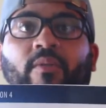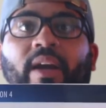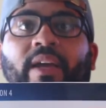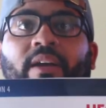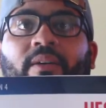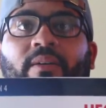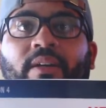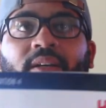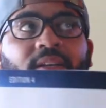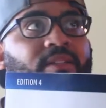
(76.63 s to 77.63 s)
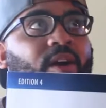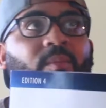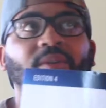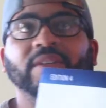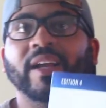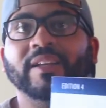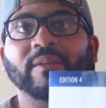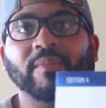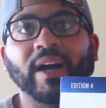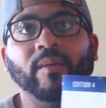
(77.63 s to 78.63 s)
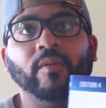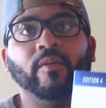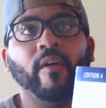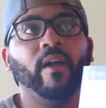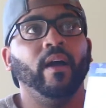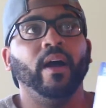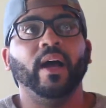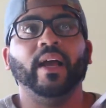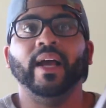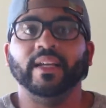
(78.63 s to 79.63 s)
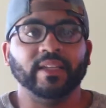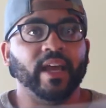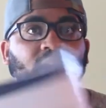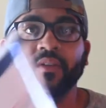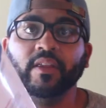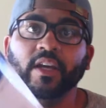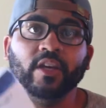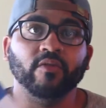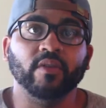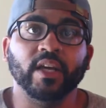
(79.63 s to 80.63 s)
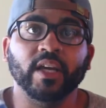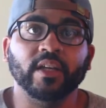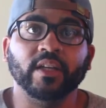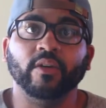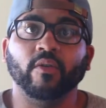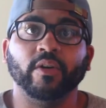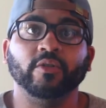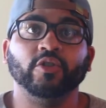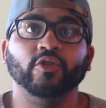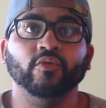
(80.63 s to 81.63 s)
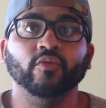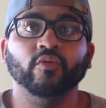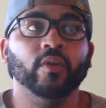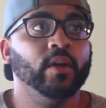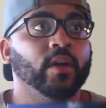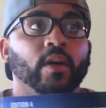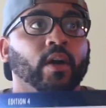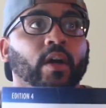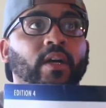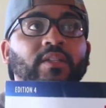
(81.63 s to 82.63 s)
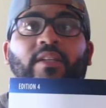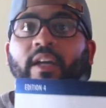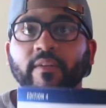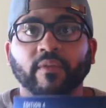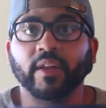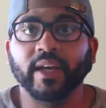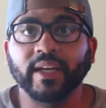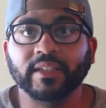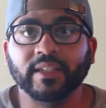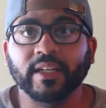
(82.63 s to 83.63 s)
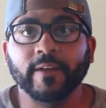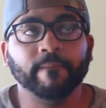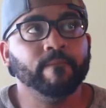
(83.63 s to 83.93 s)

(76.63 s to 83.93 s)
right here is almost like the Bible. It has everything you need in order to study for the HESI.